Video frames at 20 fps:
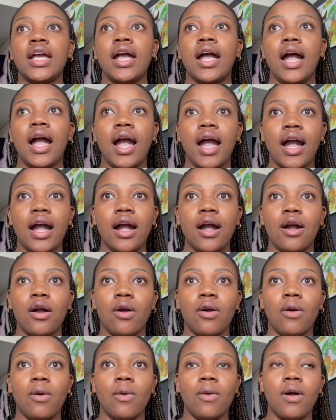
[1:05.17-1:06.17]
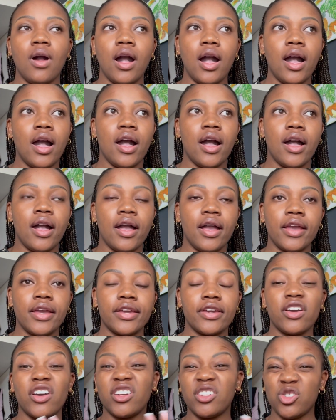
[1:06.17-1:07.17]
how I
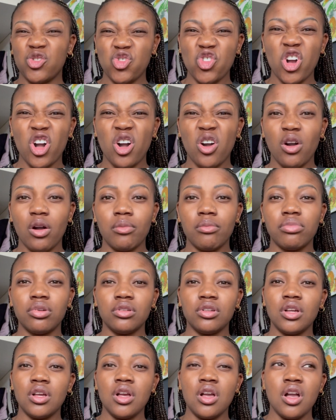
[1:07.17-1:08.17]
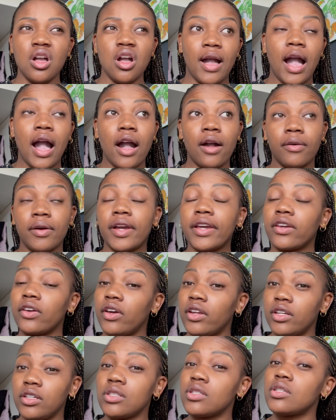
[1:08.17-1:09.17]
got a job, how I
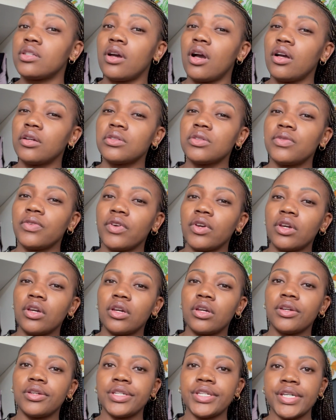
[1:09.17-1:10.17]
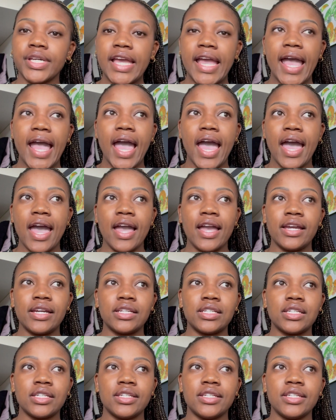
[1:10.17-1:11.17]
got into Oxford,
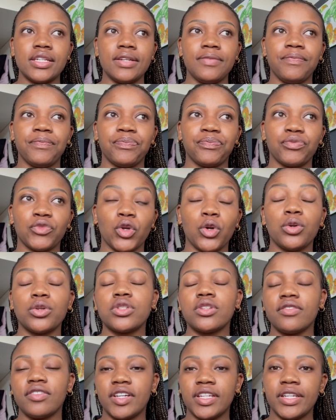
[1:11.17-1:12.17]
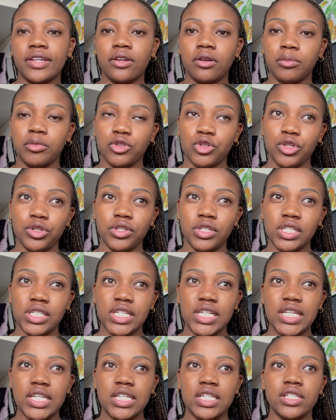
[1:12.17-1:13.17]
and also finding
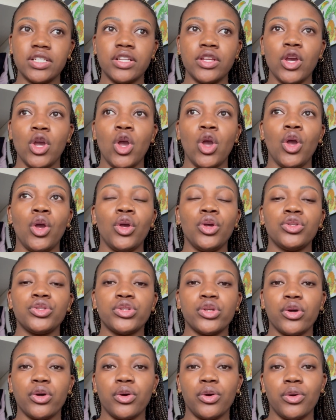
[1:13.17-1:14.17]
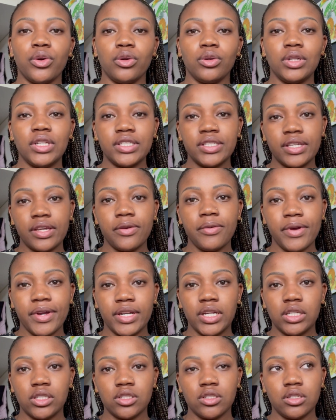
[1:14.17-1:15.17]
opportunities. So let's get right
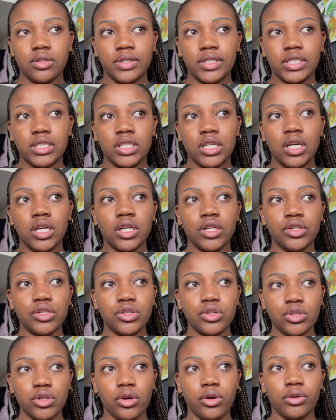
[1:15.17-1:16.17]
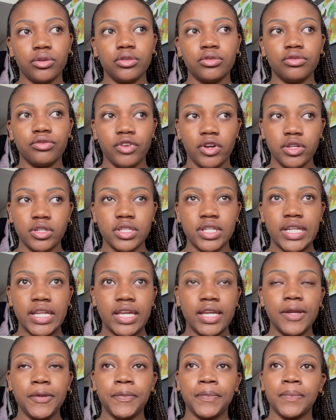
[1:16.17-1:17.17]
into it. So
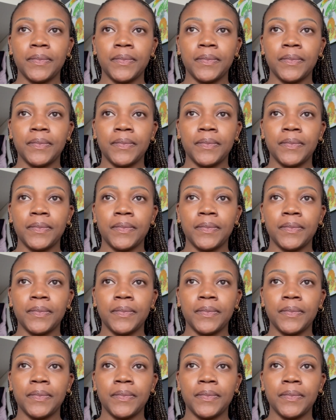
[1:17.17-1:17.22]
firstly,